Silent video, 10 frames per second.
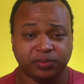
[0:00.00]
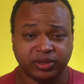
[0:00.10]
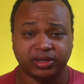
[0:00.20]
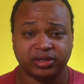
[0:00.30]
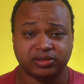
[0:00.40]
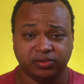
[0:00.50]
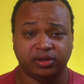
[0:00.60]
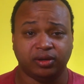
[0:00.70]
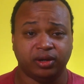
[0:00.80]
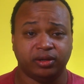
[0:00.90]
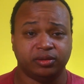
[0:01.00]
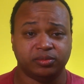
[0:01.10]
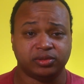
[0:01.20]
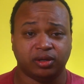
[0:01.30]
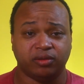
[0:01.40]
because V R
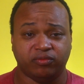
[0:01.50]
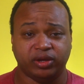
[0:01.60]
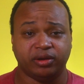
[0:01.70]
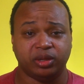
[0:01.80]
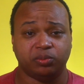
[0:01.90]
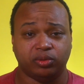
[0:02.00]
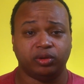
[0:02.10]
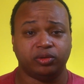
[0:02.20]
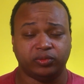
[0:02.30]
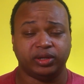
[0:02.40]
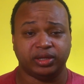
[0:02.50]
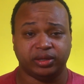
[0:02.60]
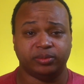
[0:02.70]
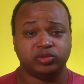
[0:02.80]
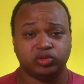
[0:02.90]
Ms are very important when it
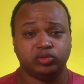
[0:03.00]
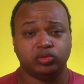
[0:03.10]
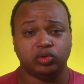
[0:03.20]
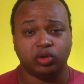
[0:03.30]
comes to